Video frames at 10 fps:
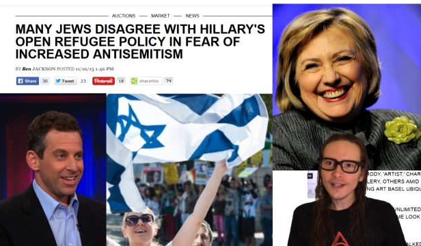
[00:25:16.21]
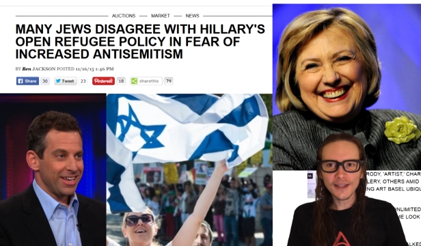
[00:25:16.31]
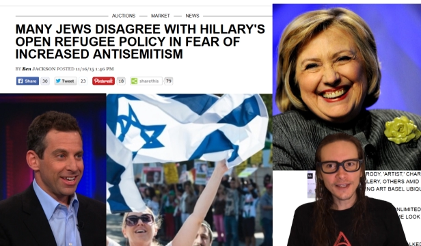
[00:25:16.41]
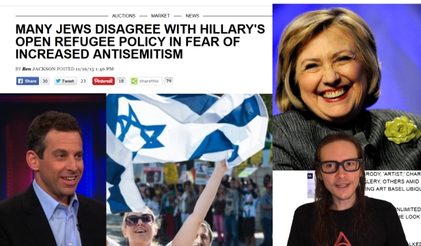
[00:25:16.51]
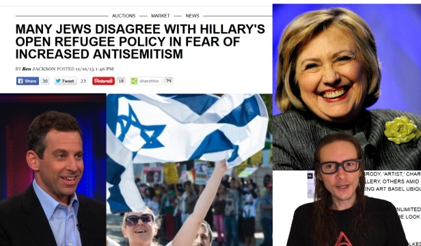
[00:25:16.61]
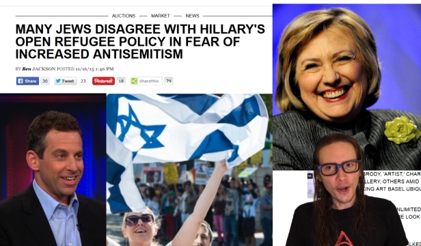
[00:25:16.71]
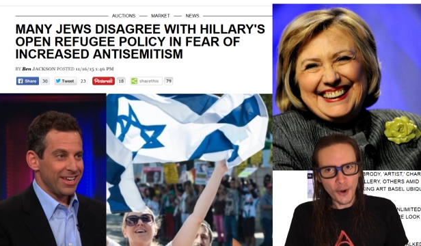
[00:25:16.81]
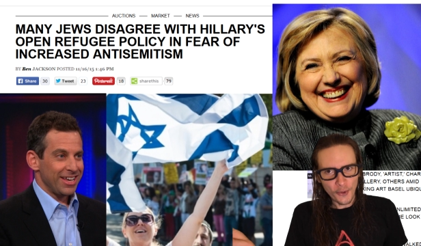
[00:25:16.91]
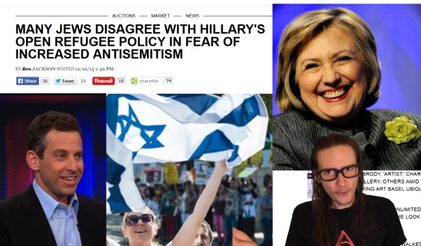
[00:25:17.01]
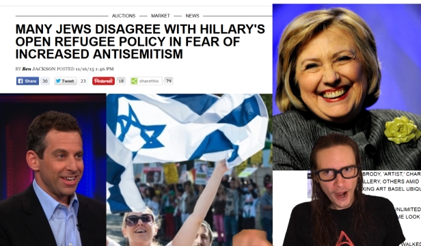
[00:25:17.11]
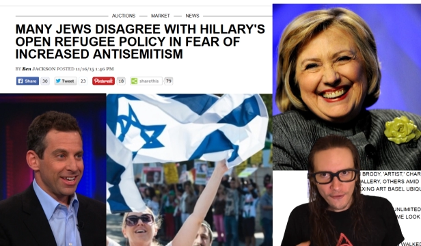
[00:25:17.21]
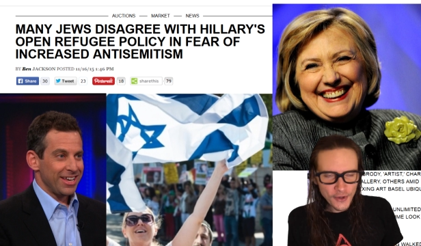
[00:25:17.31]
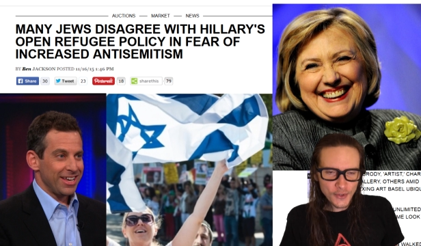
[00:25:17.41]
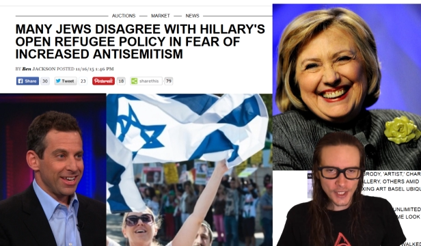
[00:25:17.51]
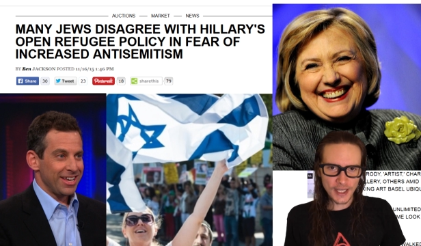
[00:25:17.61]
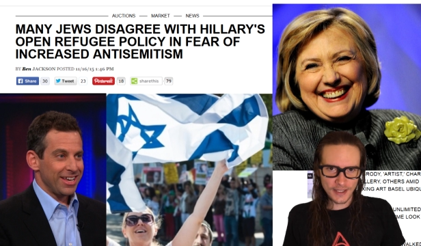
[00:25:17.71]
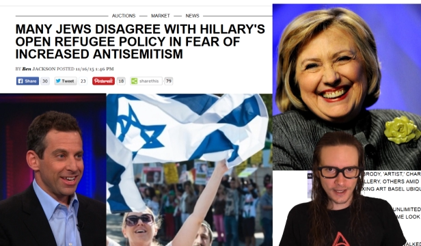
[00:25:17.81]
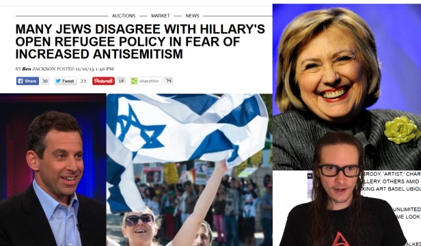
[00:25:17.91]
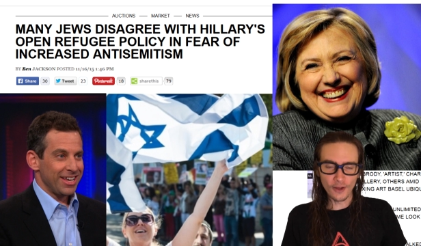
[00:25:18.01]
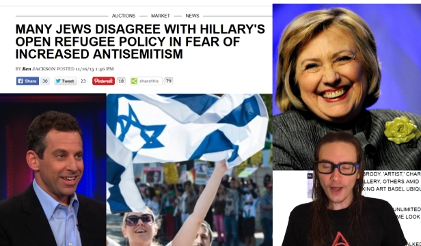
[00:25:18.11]
Speaker 1: to let these
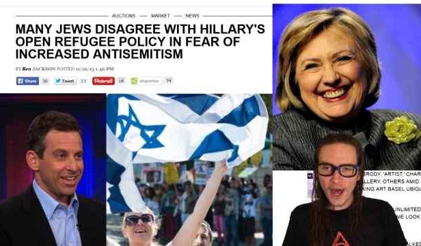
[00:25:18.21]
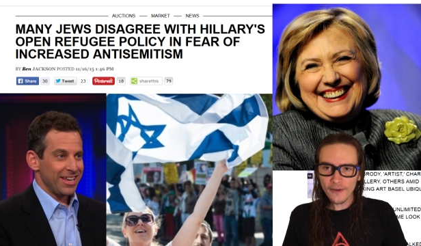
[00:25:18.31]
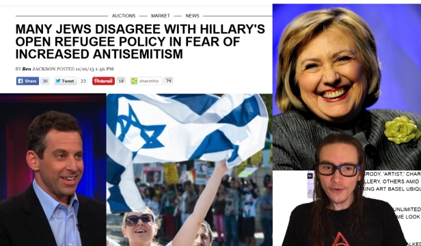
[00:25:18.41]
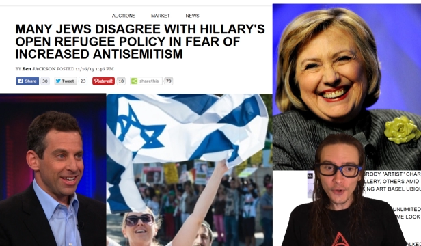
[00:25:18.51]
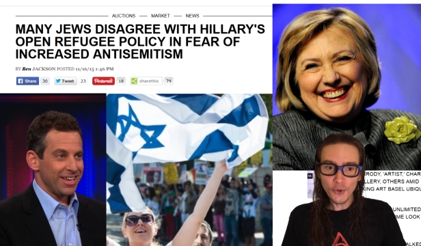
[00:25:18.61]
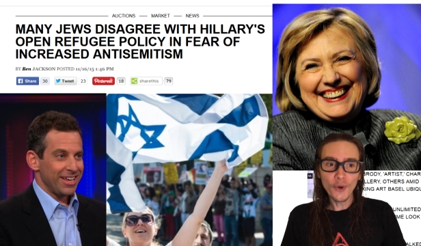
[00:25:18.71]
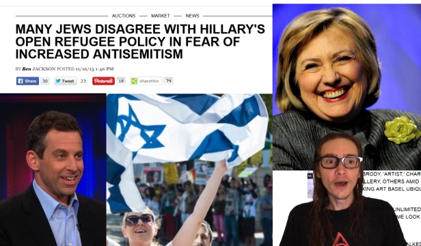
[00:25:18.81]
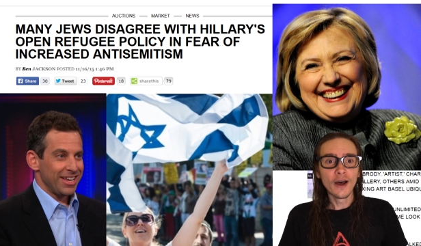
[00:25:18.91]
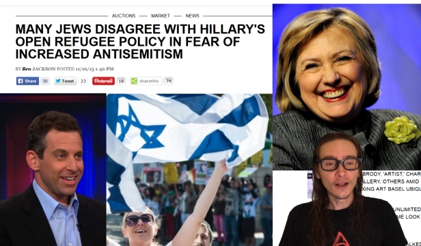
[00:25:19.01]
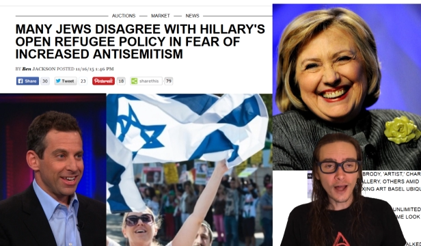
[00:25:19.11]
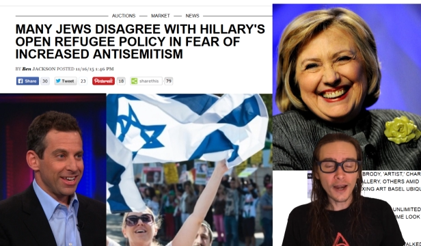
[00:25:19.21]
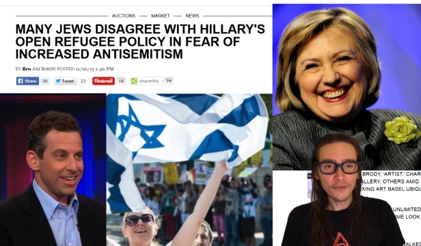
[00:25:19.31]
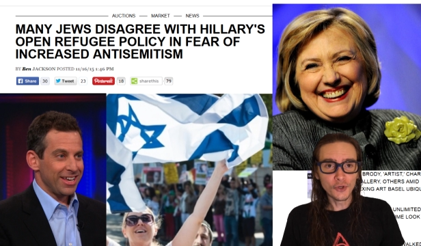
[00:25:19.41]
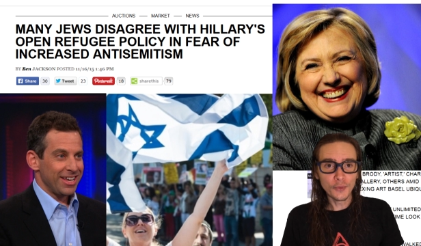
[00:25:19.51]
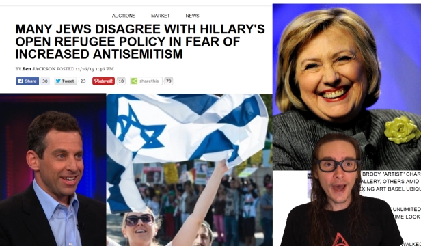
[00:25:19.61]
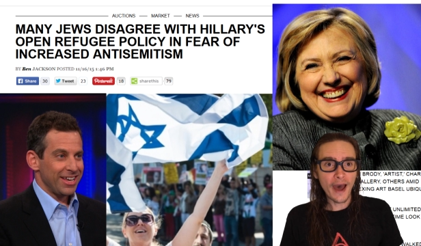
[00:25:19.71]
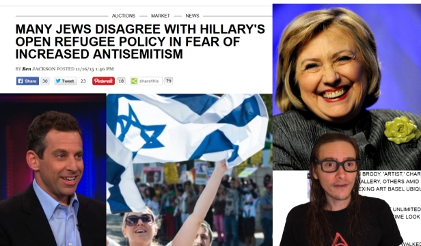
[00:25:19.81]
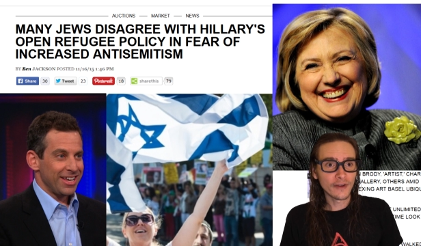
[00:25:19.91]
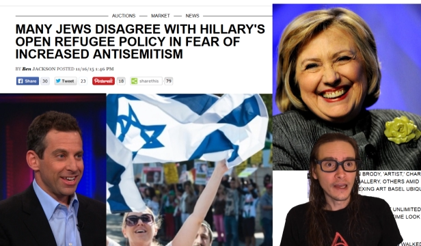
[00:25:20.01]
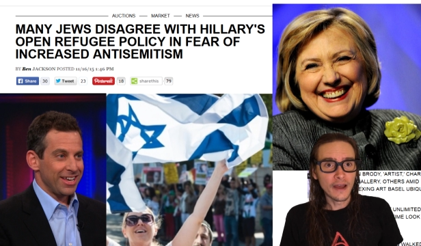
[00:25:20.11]
refugees in, a lot of whom
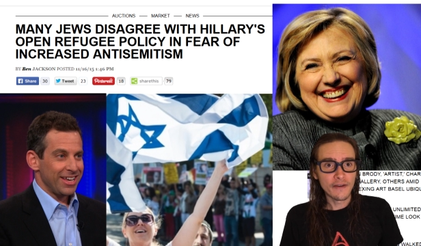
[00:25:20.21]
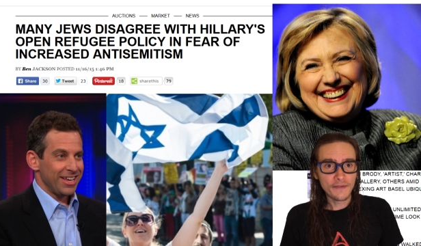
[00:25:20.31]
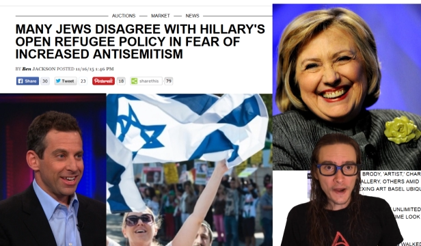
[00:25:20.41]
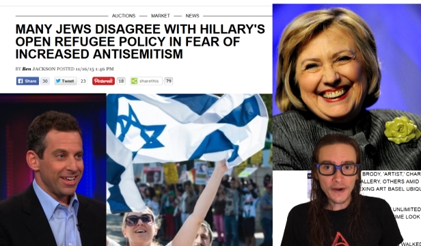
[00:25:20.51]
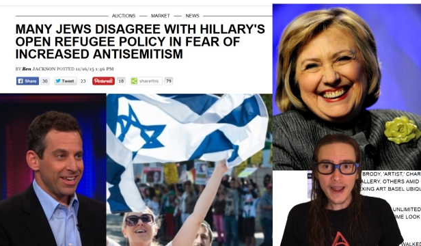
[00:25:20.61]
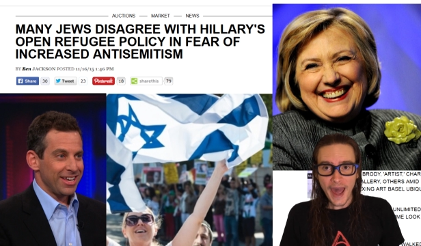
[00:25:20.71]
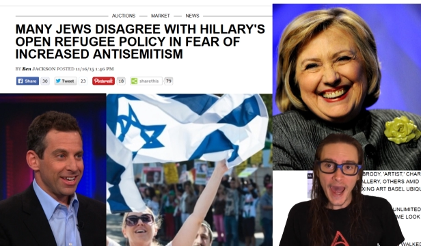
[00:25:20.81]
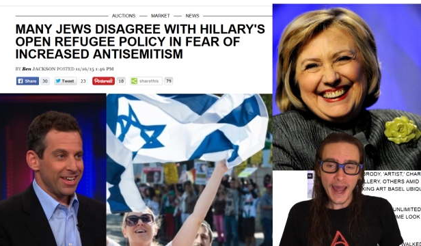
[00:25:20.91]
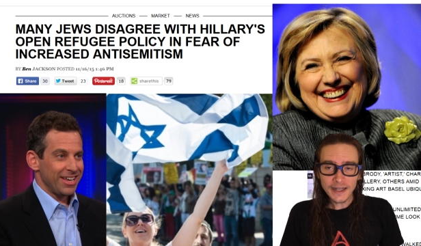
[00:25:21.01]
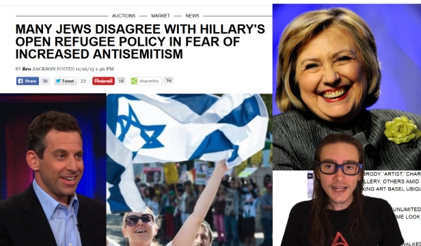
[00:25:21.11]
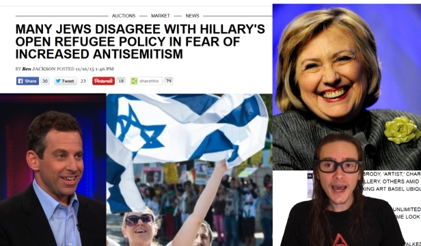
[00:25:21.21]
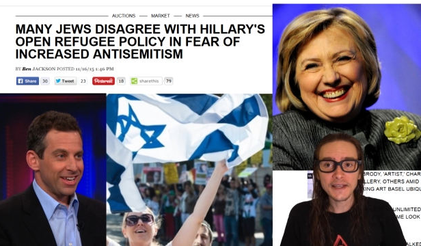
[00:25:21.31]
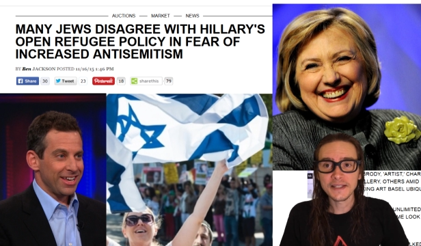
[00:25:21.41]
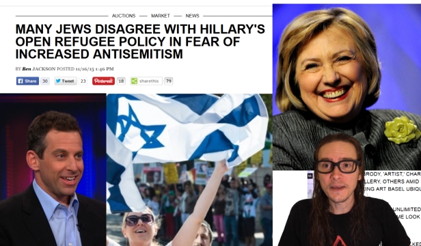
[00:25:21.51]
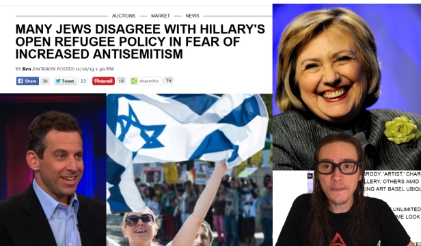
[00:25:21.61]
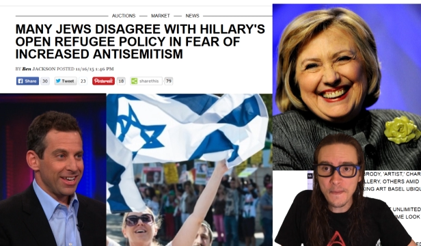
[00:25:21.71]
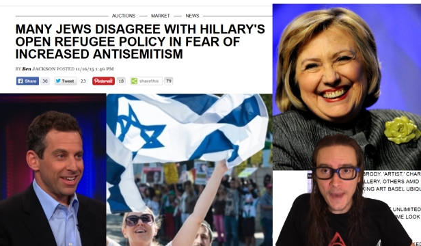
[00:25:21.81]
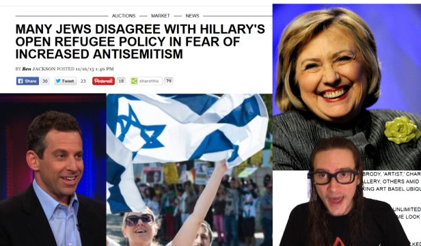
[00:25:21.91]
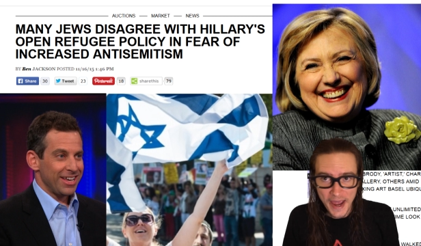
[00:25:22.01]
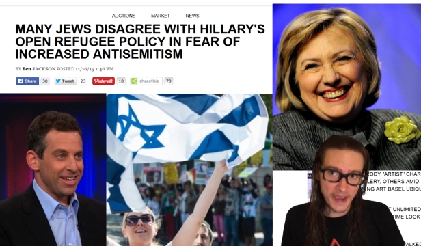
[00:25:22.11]
have very
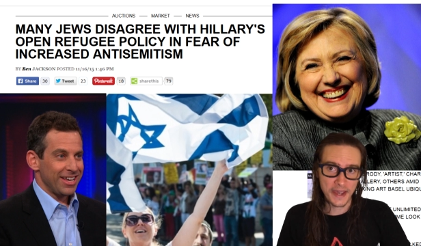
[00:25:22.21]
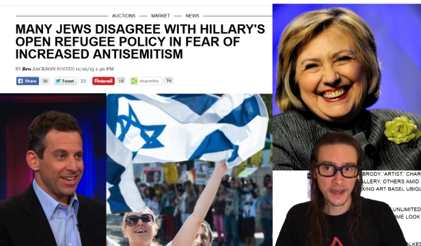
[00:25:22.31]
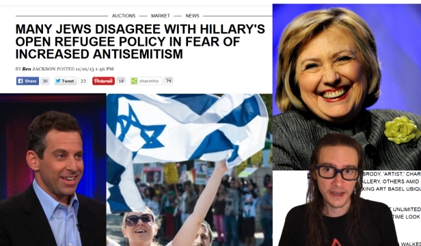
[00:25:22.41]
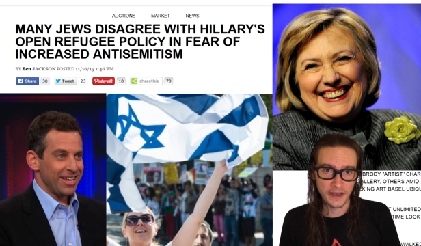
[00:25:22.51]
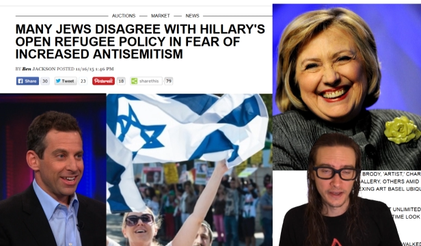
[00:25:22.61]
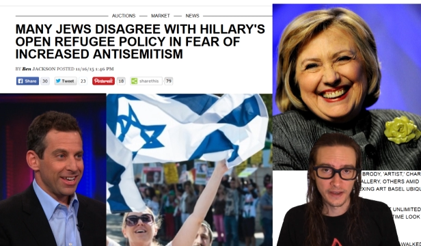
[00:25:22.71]
anti-Semitic,